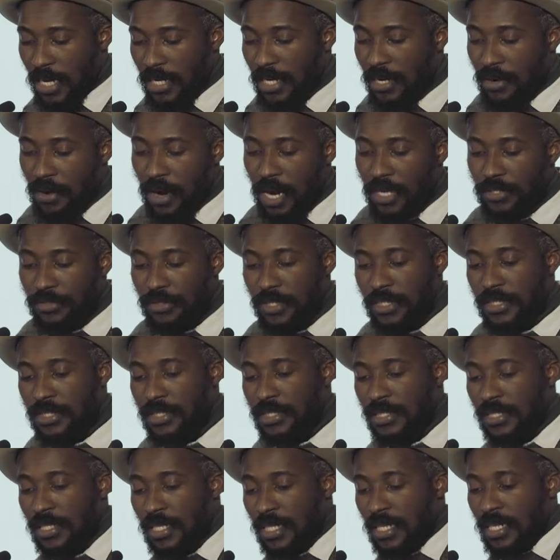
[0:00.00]

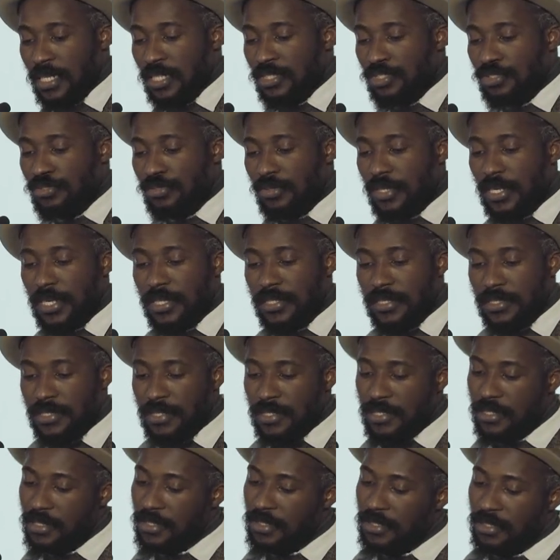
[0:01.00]
Undergraduate
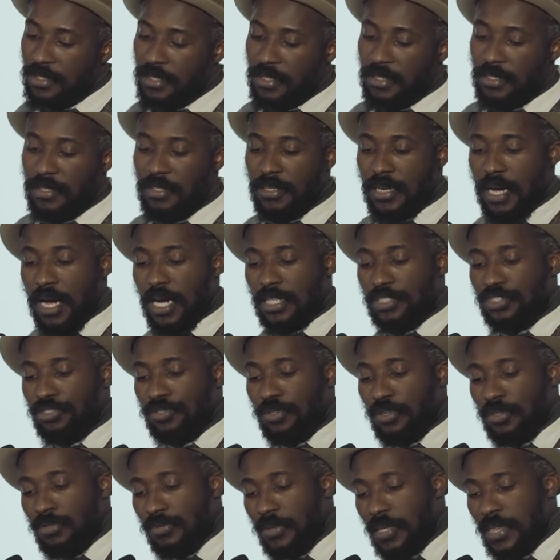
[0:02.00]
students are
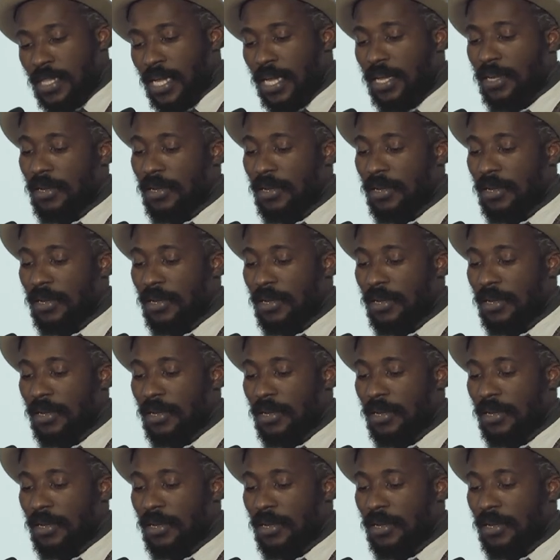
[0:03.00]
shown with